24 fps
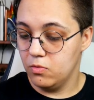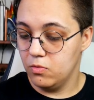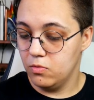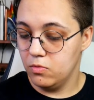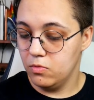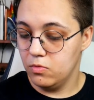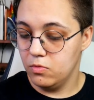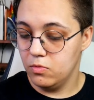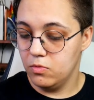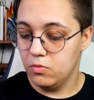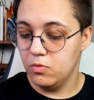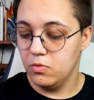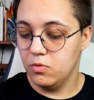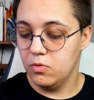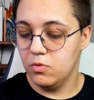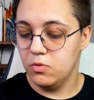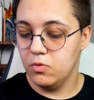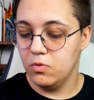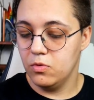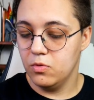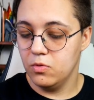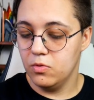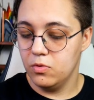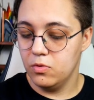
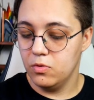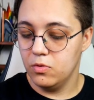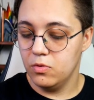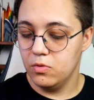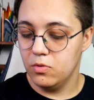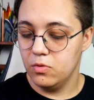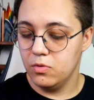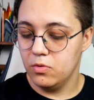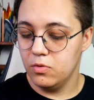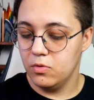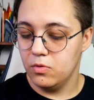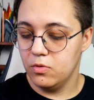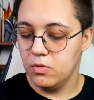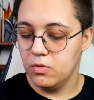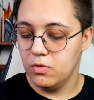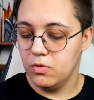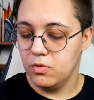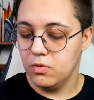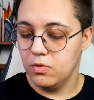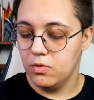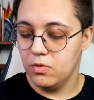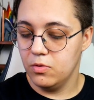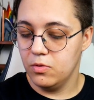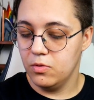
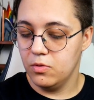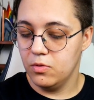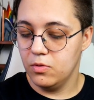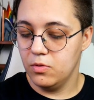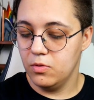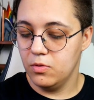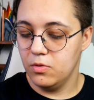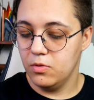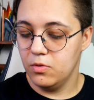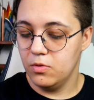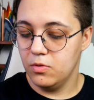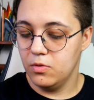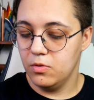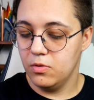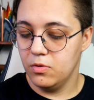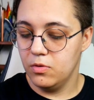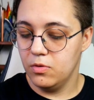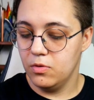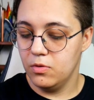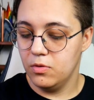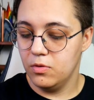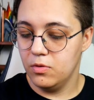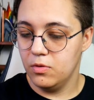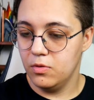
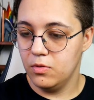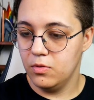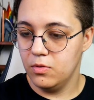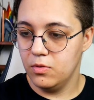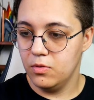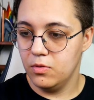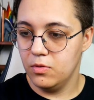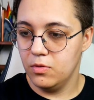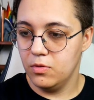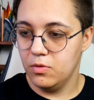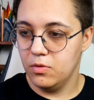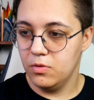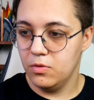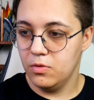Nobody speaks.